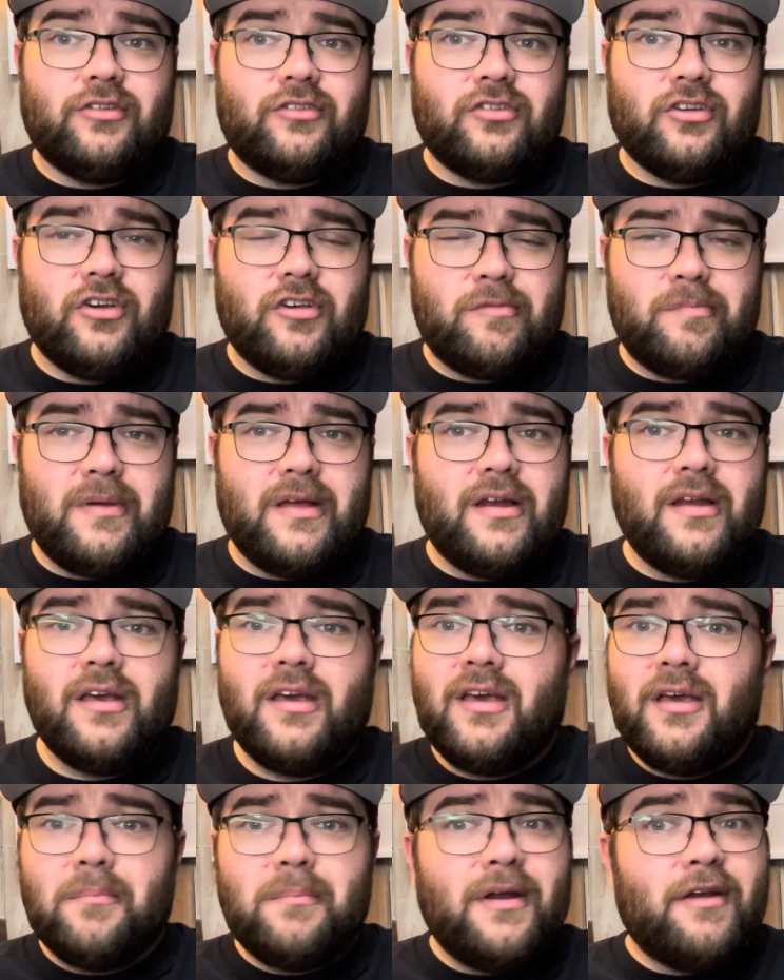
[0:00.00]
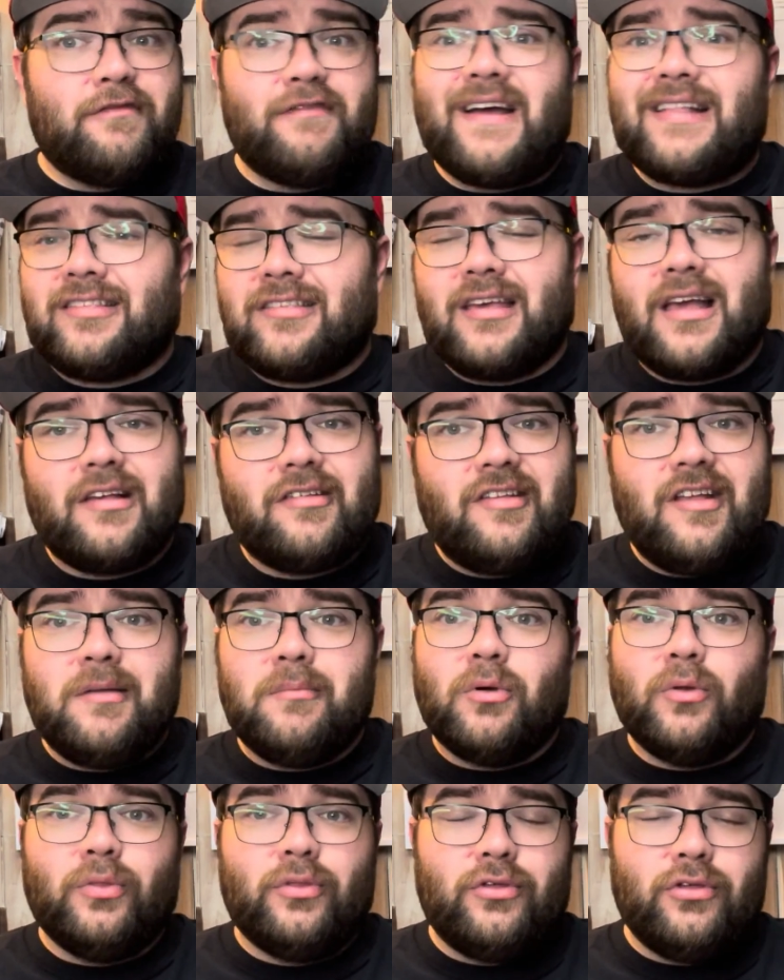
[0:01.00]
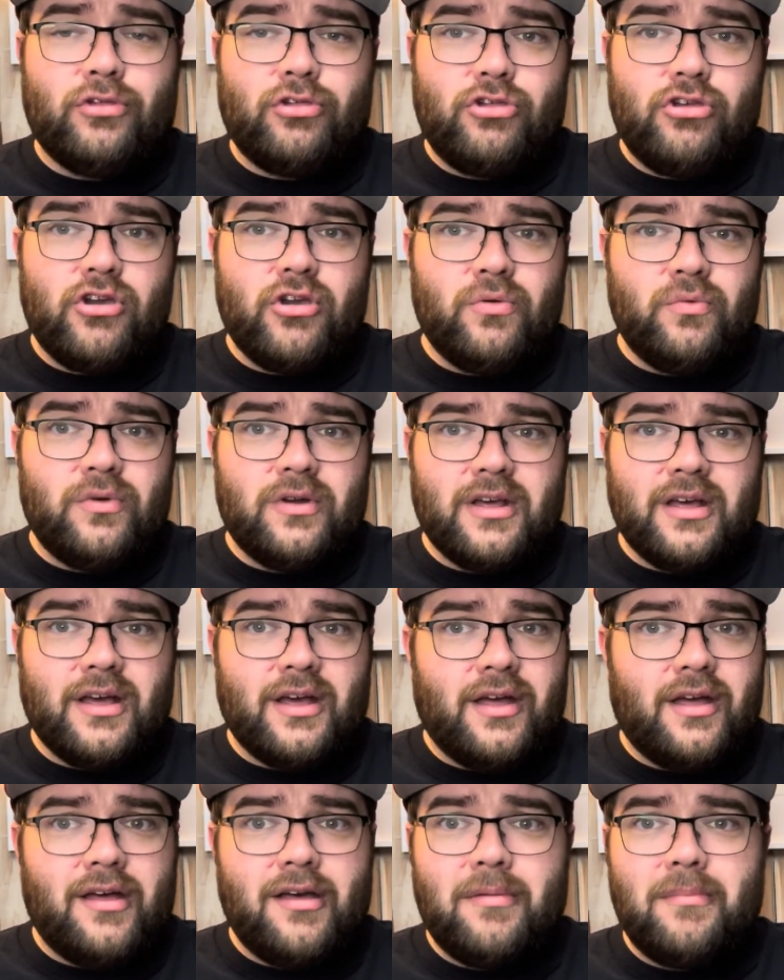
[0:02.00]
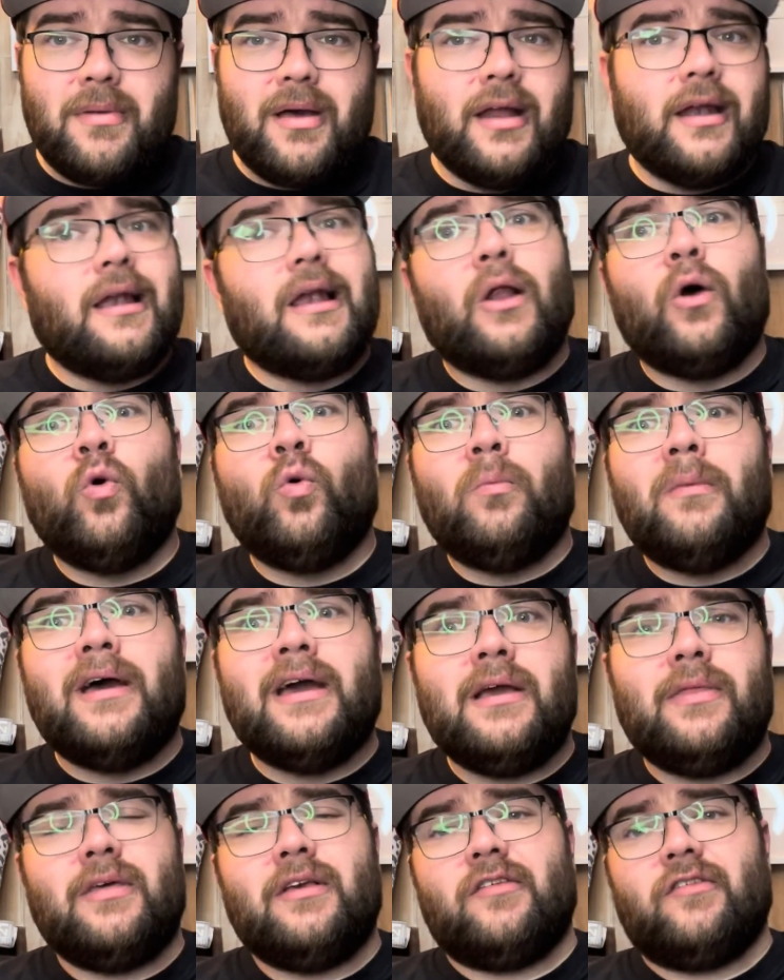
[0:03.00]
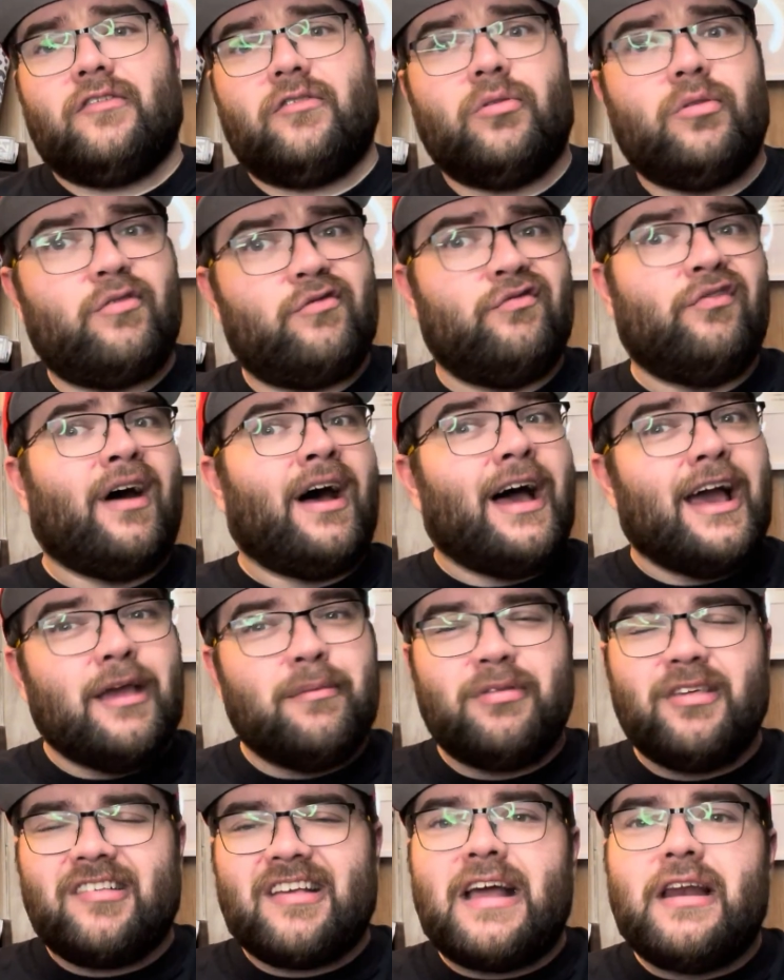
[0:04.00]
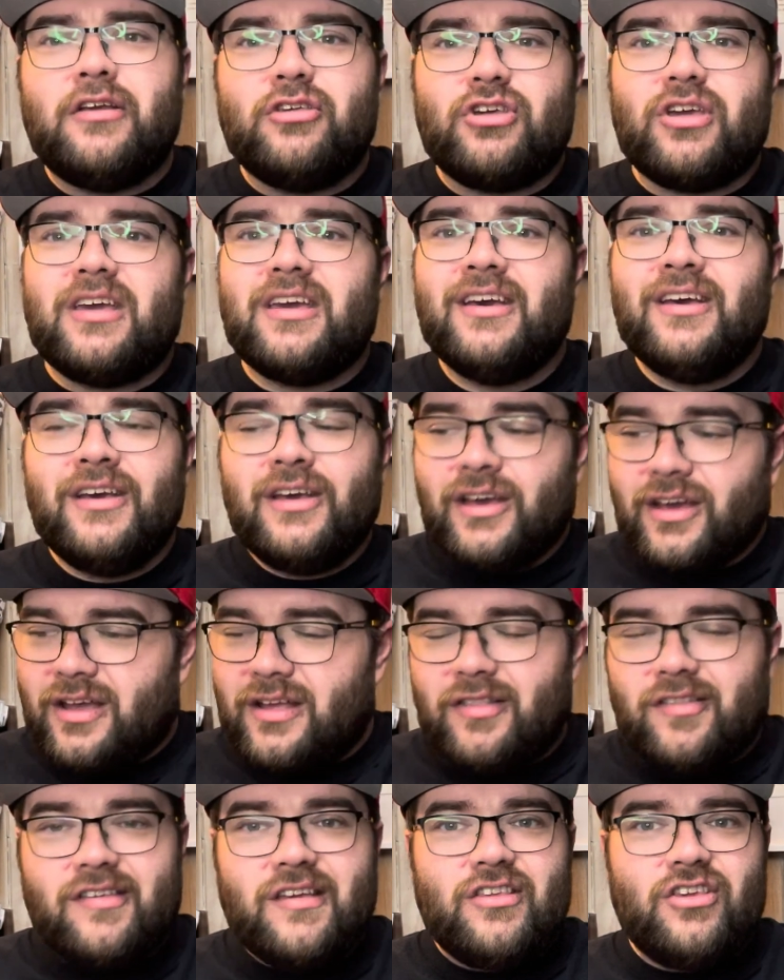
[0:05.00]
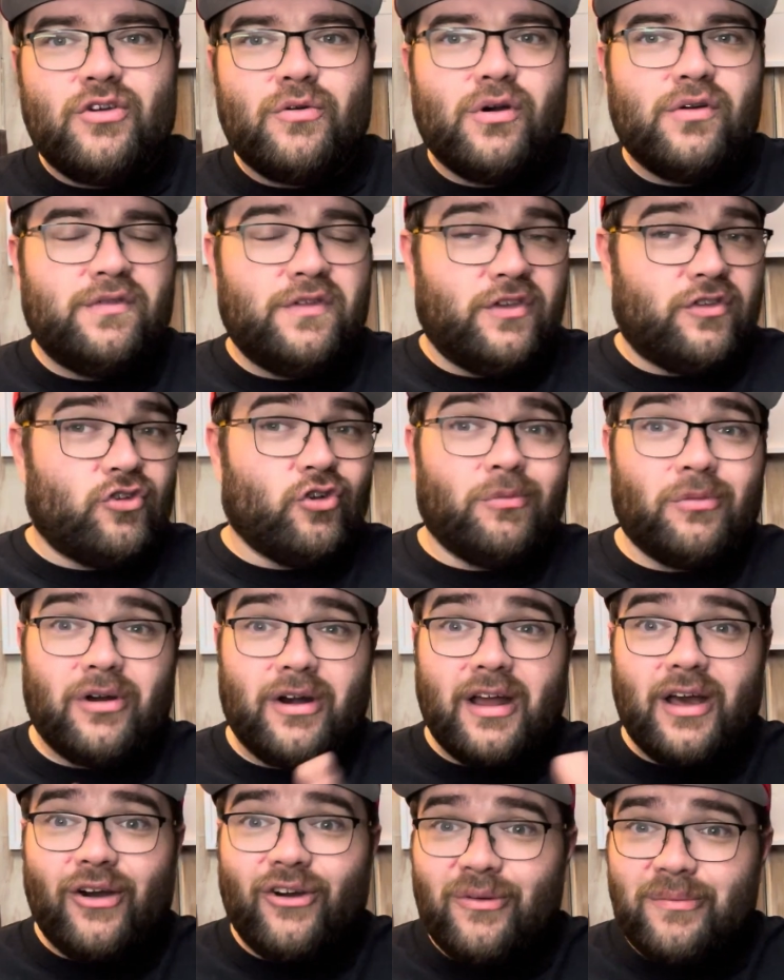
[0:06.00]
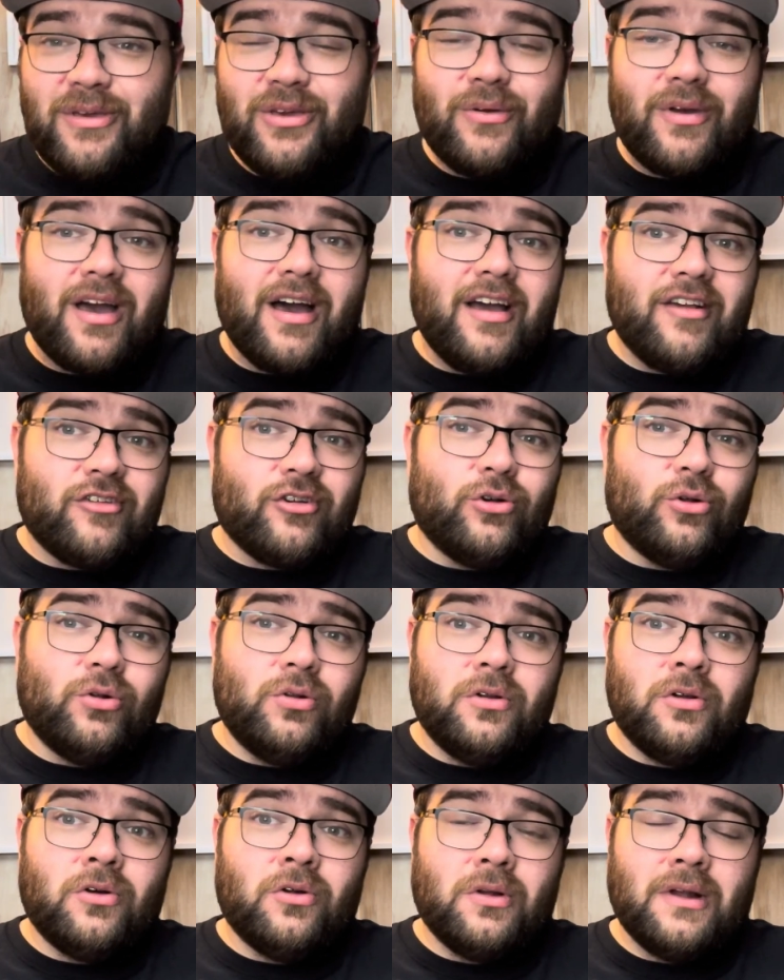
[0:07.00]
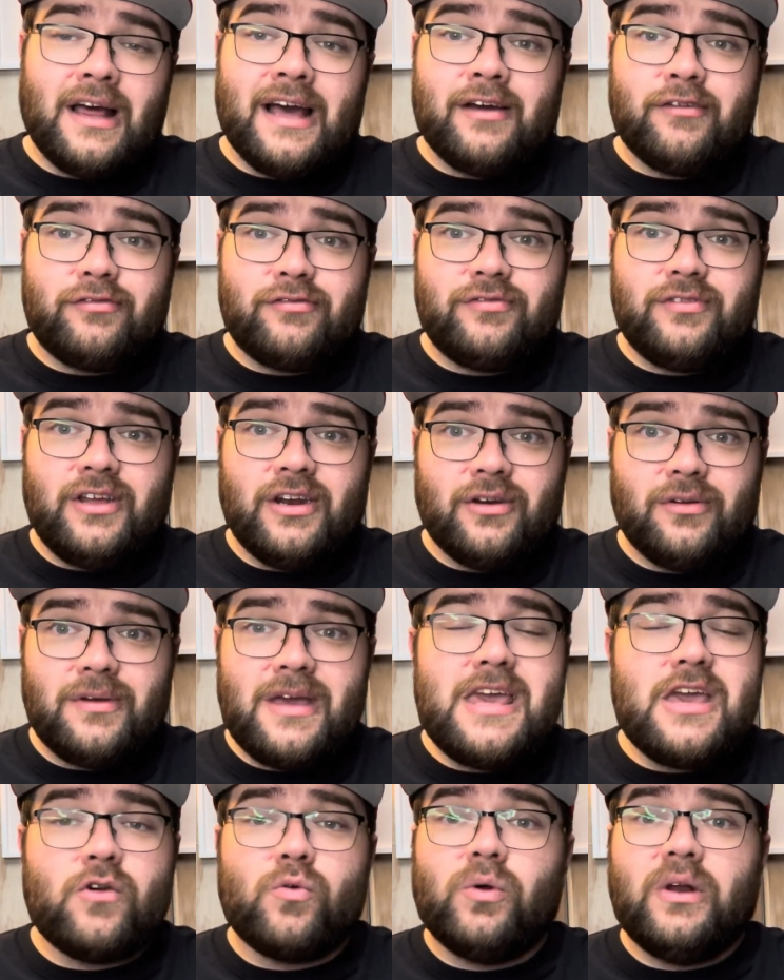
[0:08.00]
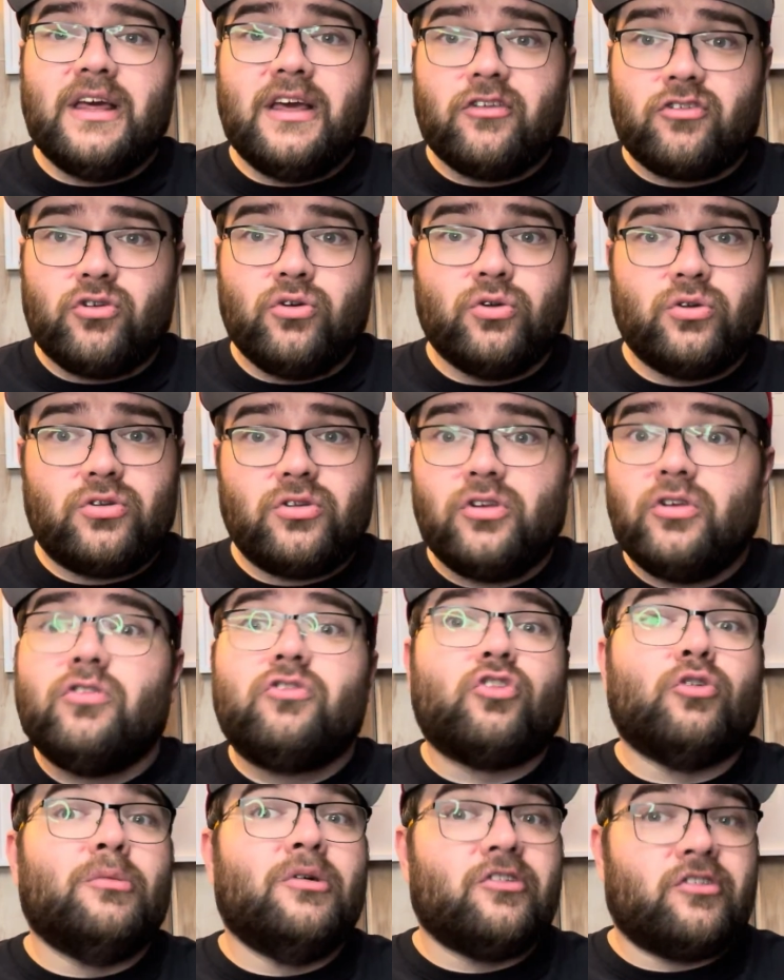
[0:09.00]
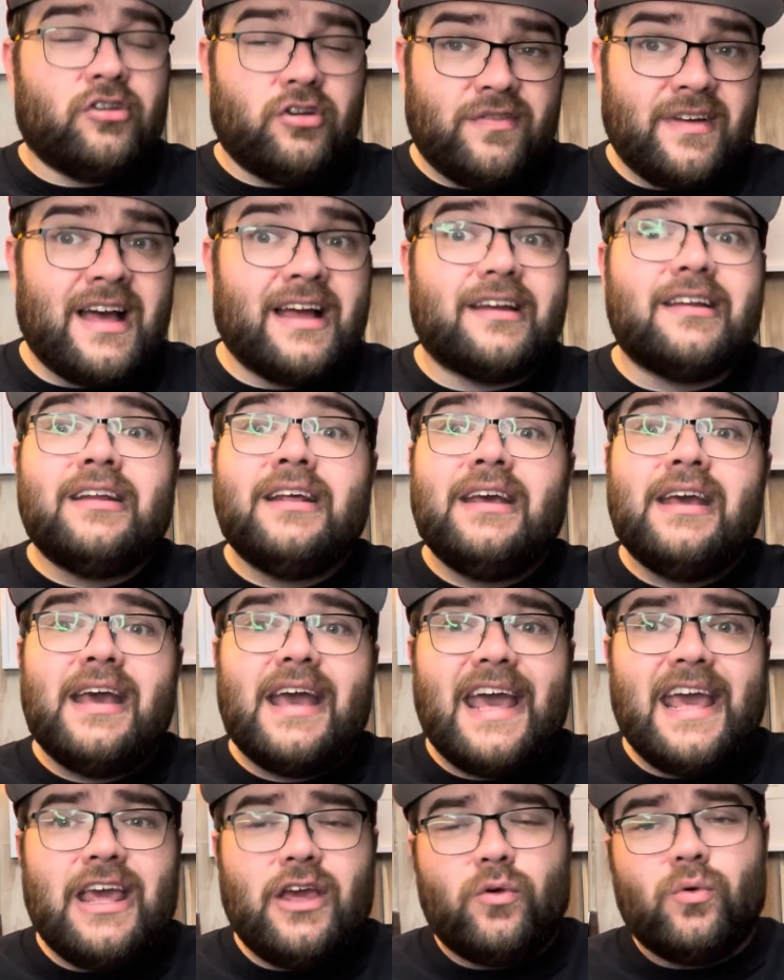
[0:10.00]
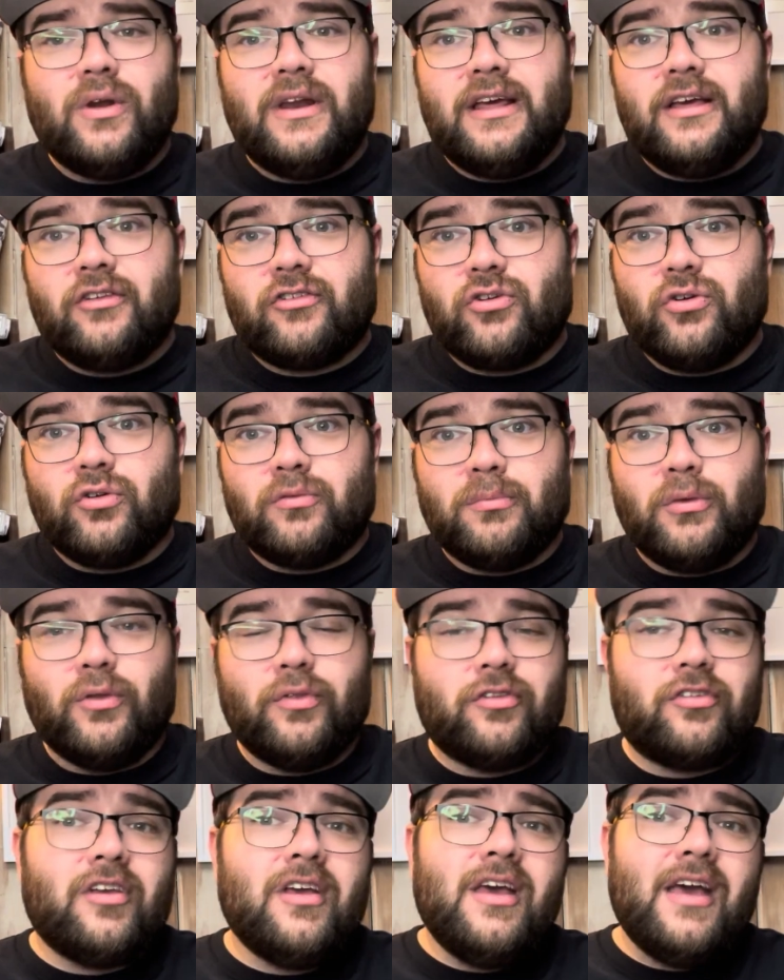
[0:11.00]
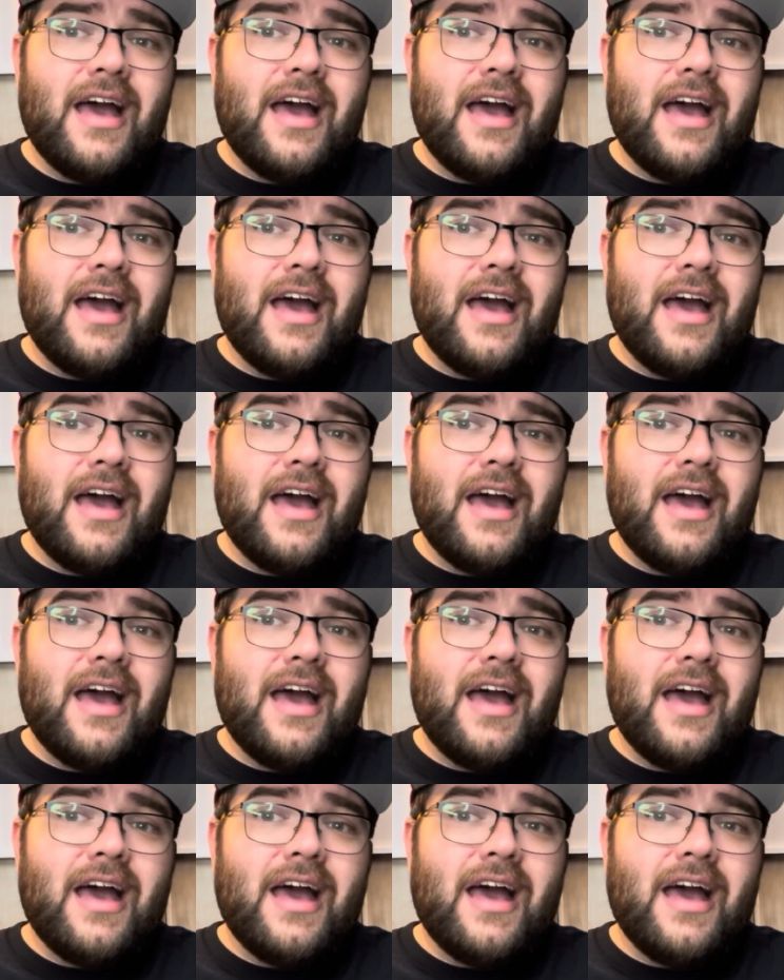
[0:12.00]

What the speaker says: So it's been a fantastic month as June, and long may this vibe, this energy continue over the summer. And I hope you guys all have, you know, equally as good summers and have had equally as good months.